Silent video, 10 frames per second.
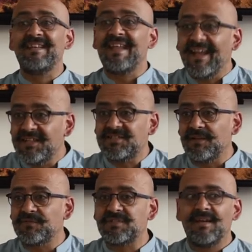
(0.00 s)

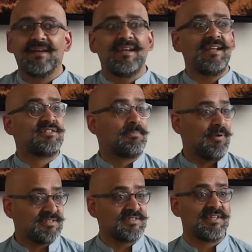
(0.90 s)
negatives into
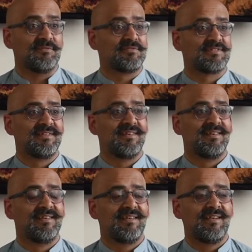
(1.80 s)
positives.
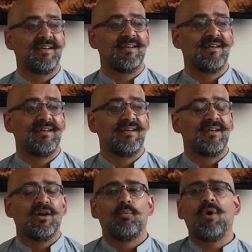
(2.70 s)
Yeah?
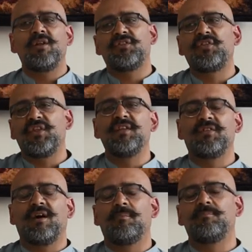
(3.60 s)
One other thing
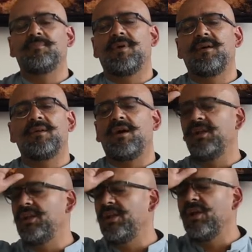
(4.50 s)
that I
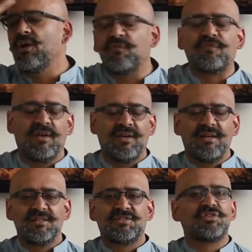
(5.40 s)
love
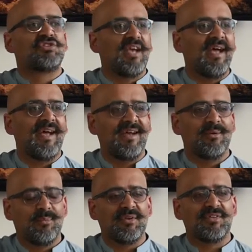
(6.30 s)
to share
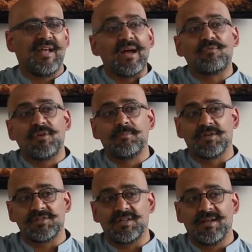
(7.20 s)
with
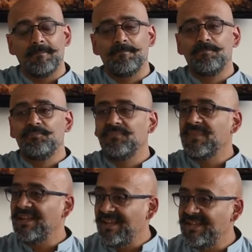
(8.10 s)
everybody
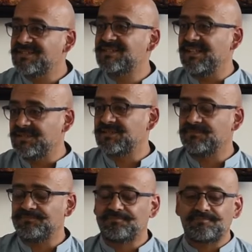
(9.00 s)
is this